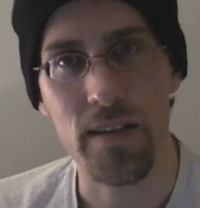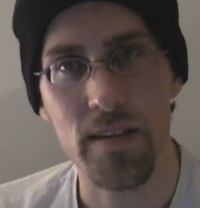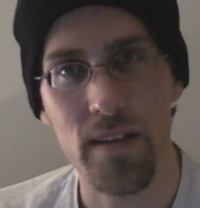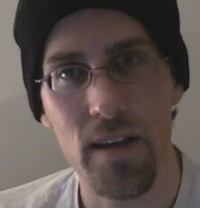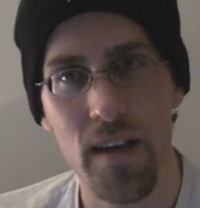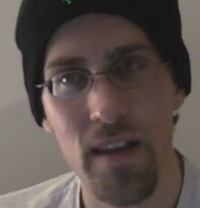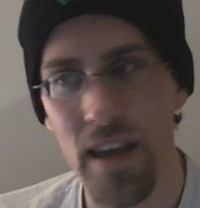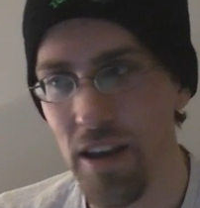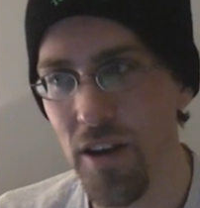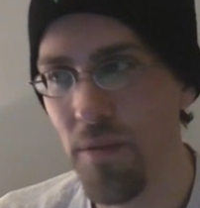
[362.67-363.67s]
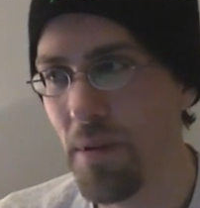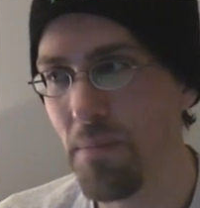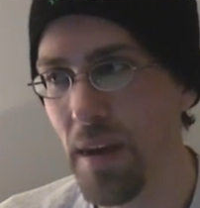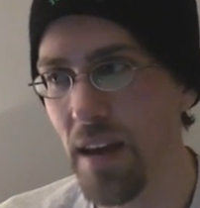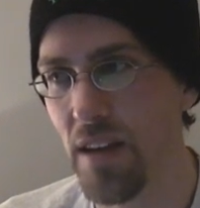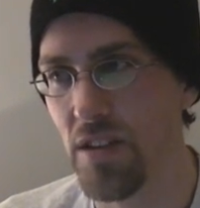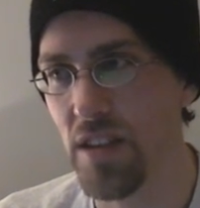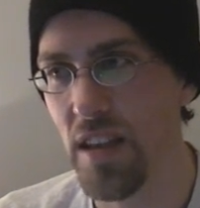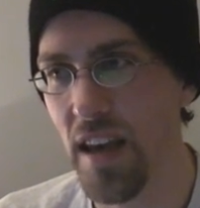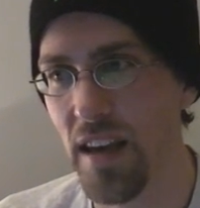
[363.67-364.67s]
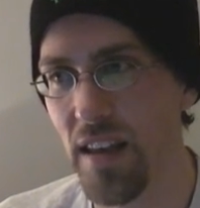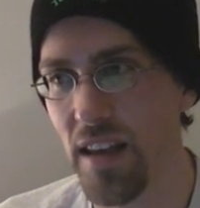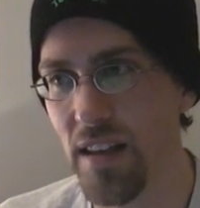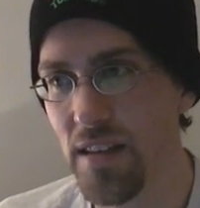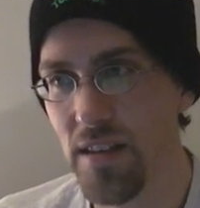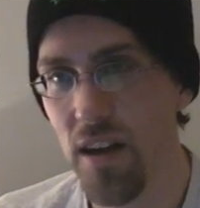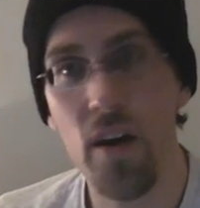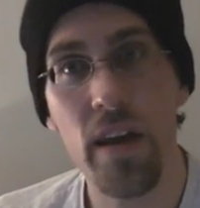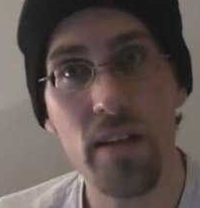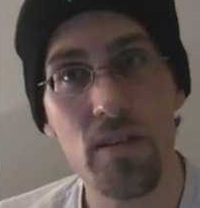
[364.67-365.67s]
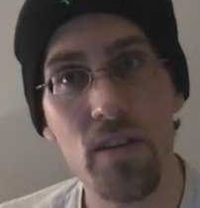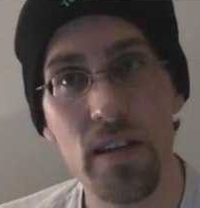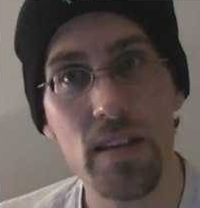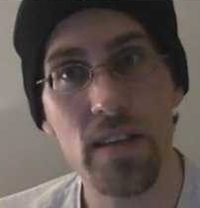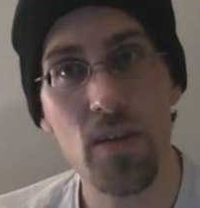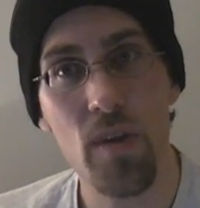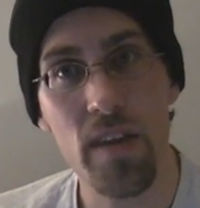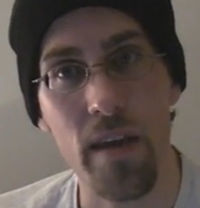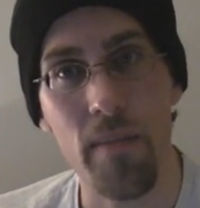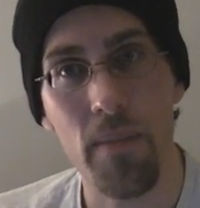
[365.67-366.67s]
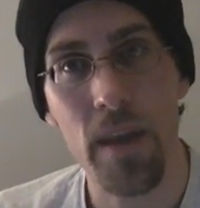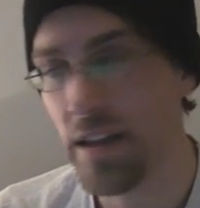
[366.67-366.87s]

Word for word: this that human beings think like this is, oh yeah, it's good, let's stick with it.